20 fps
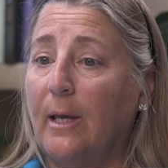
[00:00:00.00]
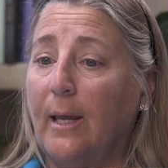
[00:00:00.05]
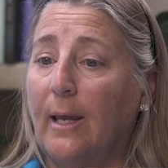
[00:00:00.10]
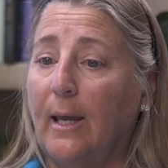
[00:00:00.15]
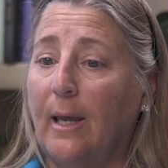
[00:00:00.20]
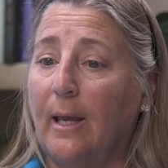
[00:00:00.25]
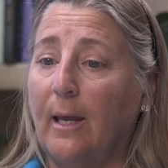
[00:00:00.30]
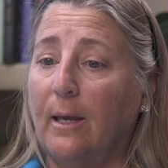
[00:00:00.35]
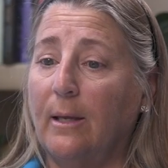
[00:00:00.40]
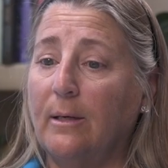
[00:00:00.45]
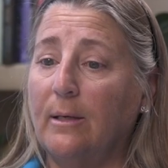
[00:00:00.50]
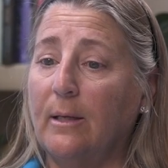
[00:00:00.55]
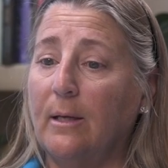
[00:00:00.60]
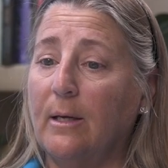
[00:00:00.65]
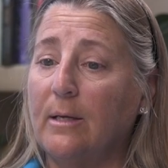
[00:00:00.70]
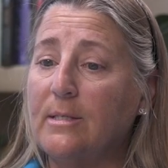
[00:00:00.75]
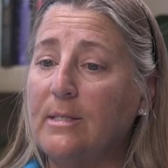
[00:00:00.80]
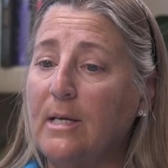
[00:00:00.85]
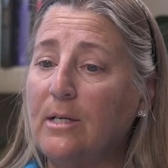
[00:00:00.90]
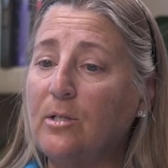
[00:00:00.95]
And
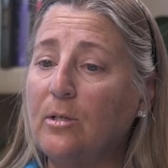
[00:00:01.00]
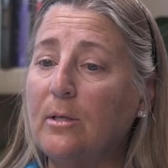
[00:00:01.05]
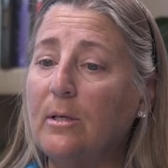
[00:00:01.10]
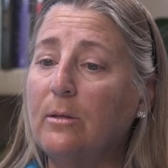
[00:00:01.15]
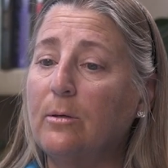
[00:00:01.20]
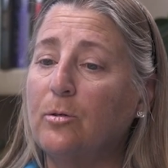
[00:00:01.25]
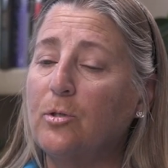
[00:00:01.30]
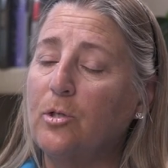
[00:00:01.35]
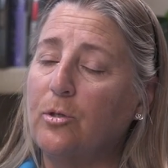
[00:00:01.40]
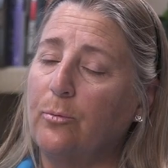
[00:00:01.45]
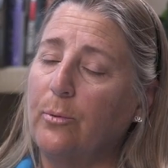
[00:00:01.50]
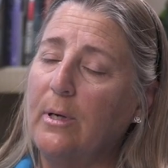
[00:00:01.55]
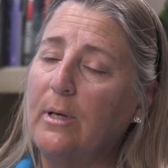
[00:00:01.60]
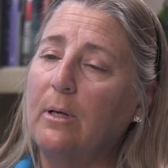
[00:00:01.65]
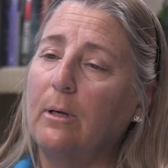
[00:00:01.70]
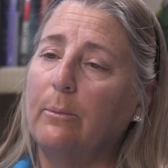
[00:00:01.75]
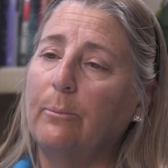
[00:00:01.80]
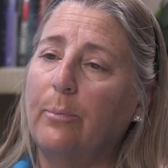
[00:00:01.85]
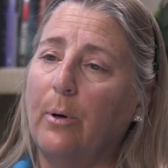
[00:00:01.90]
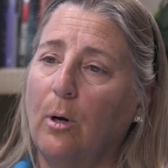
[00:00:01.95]
essentially there's three
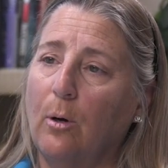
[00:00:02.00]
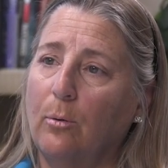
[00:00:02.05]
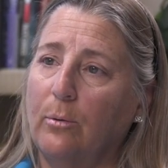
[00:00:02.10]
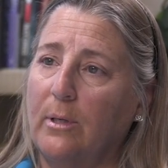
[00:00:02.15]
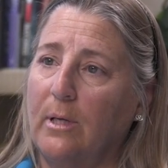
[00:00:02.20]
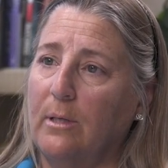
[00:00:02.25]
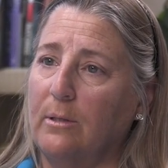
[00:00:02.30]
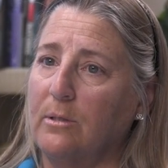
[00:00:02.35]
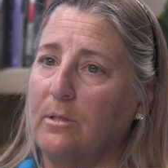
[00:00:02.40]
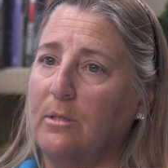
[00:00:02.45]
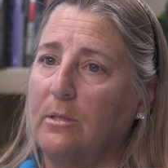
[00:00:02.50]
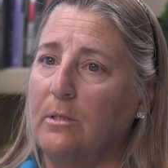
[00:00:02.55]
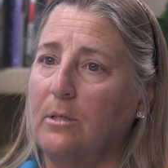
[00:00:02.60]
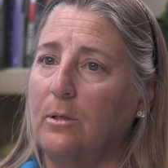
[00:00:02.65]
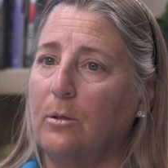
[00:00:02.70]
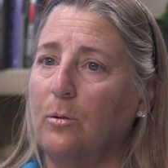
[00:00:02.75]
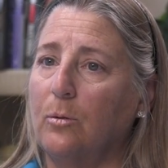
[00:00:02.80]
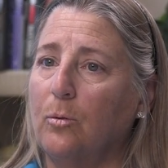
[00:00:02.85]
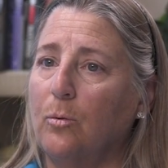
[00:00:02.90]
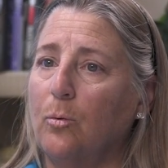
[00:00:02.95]
components
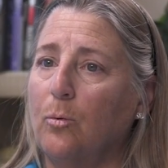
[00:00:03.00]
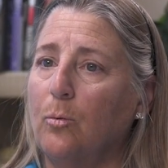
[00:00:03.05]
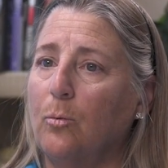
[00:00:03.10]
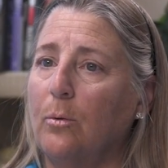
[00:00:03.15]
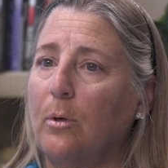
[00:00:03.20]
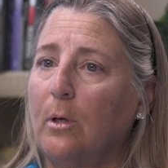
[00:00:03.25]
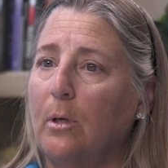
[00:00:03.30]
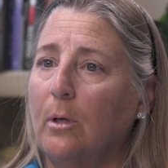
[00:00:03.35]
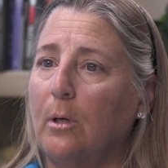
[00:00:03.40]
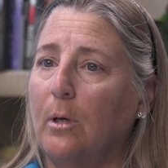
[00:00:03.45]
to